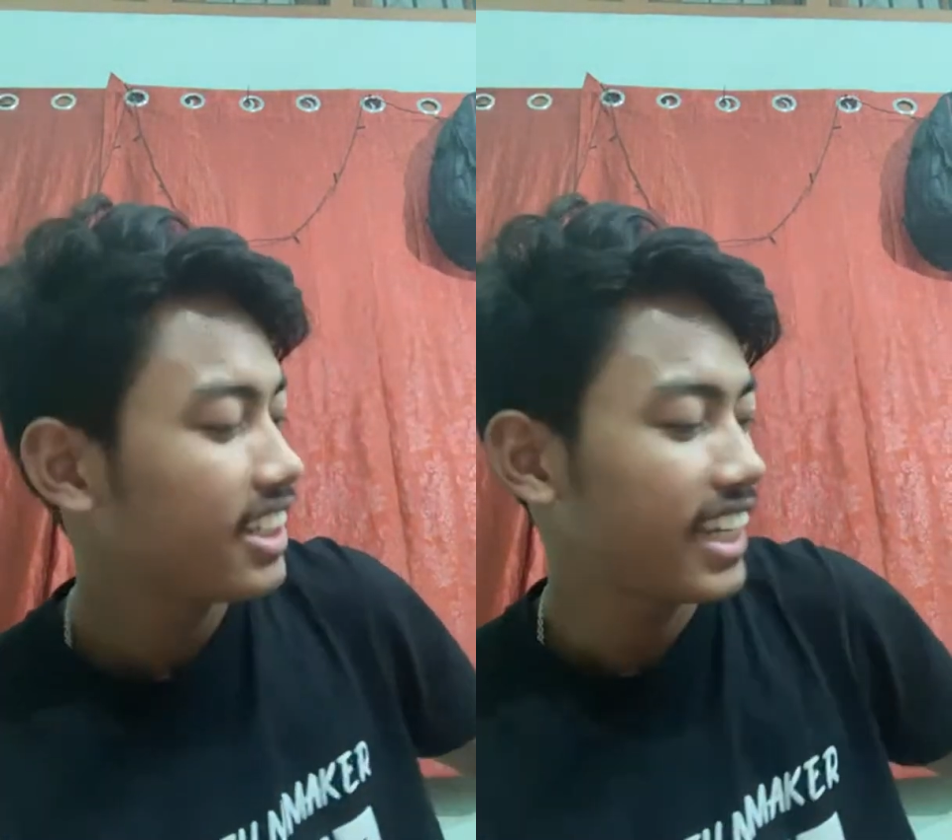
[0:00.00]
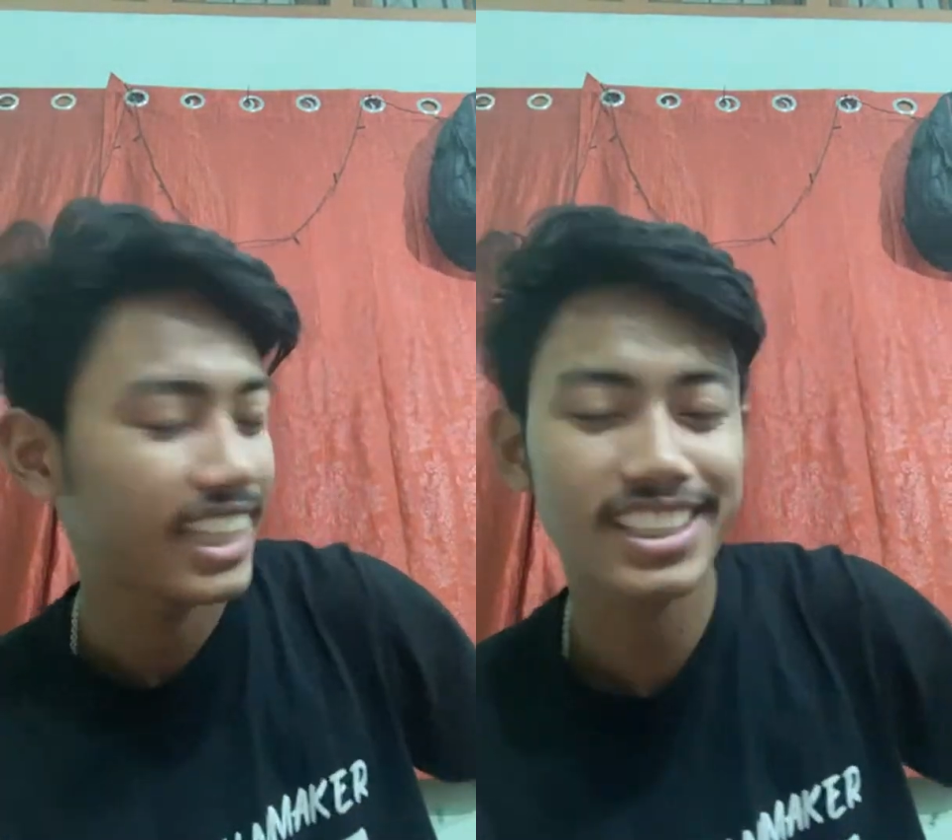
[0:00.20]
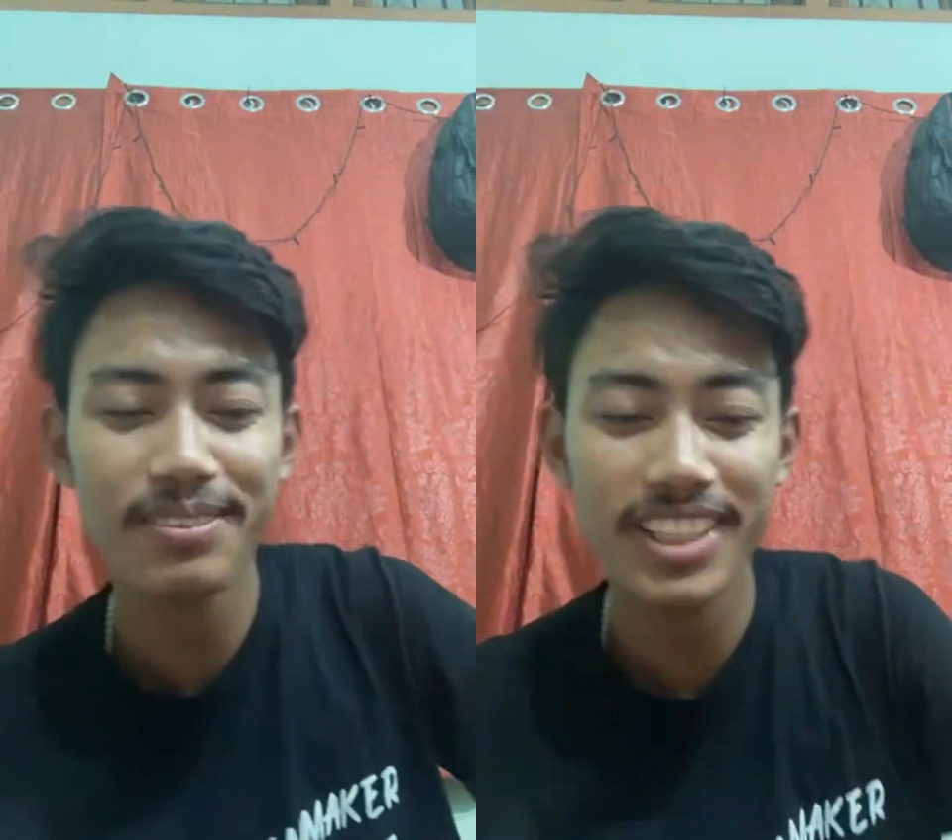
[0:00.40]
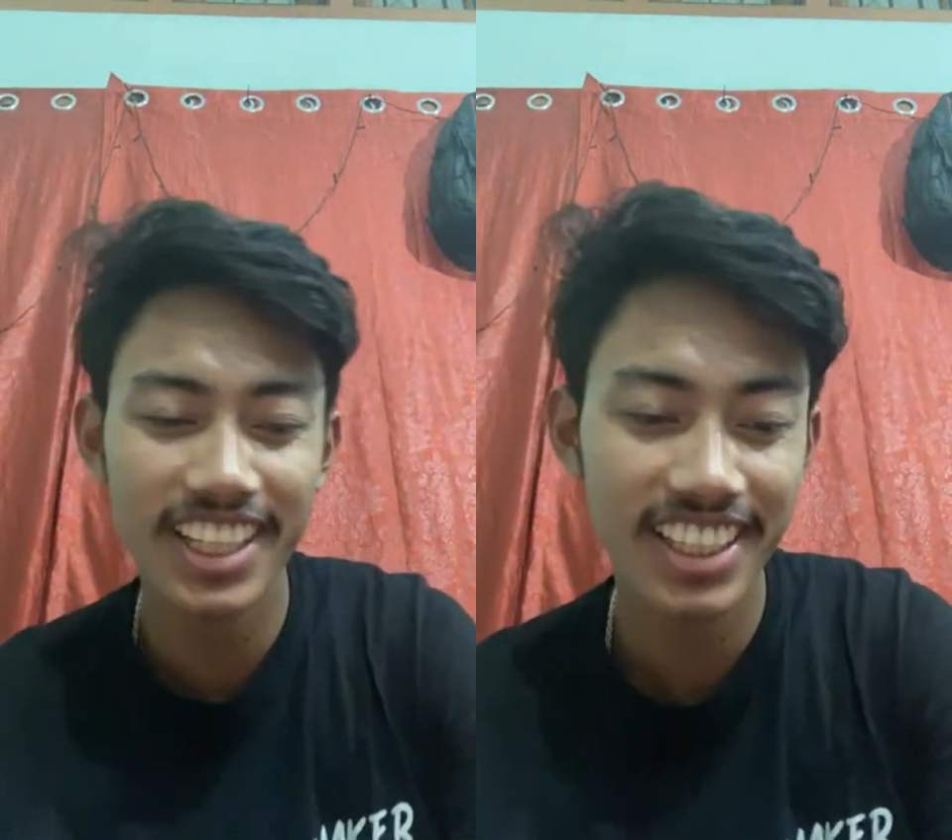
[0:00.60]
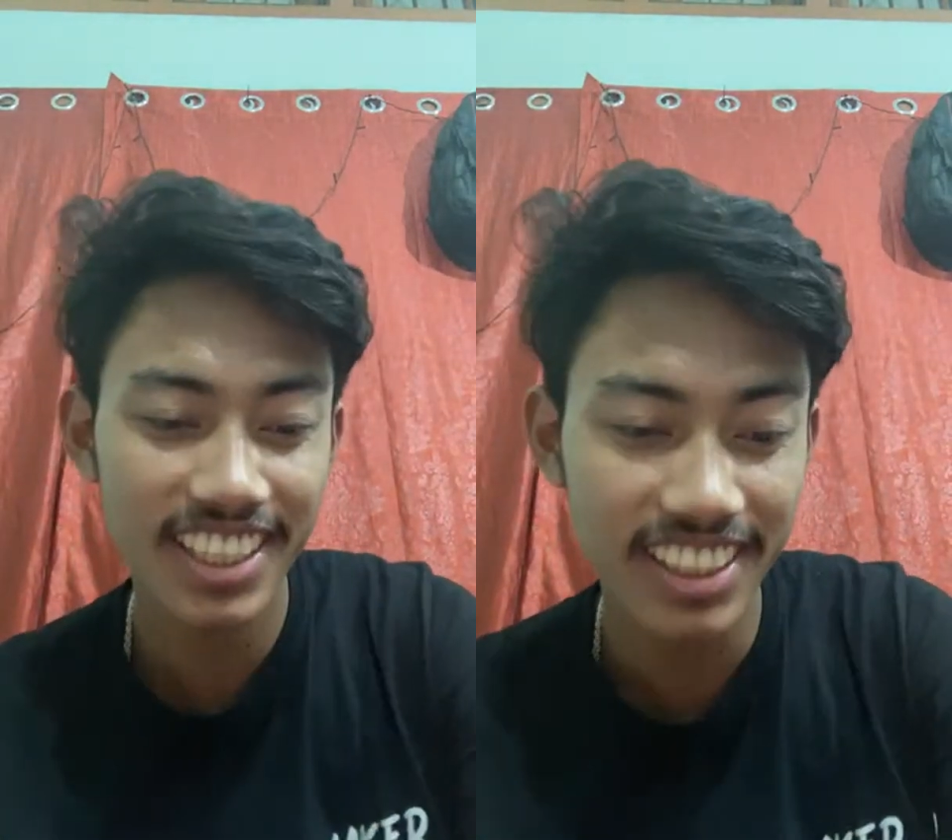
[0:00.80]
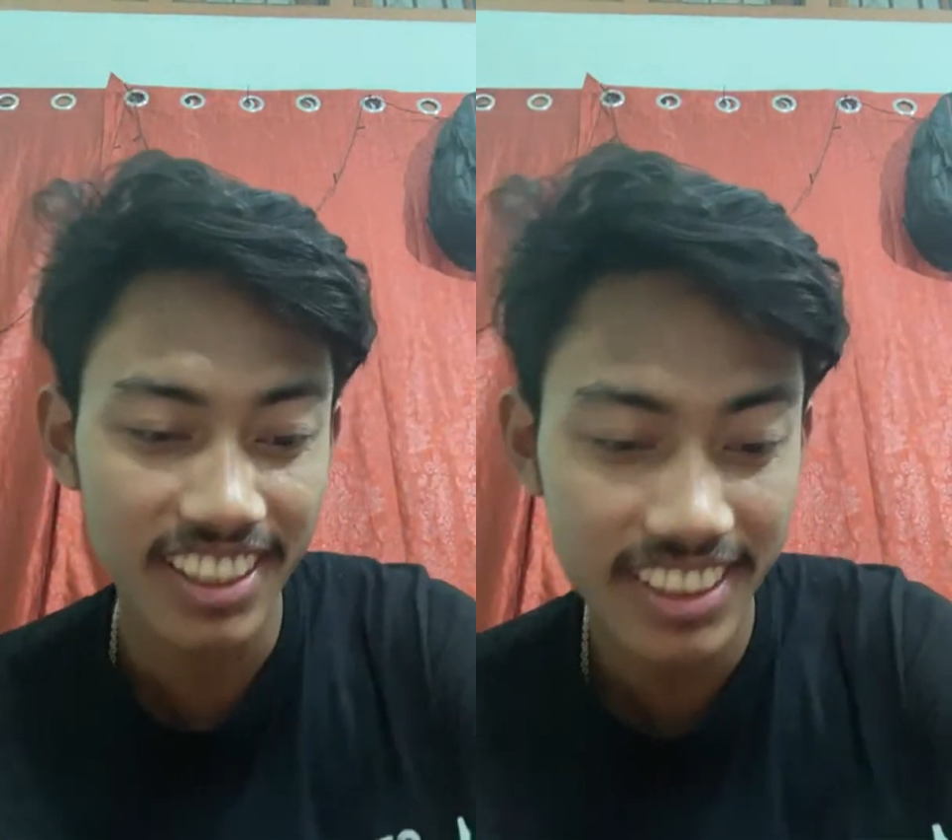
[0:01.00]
exam da na le la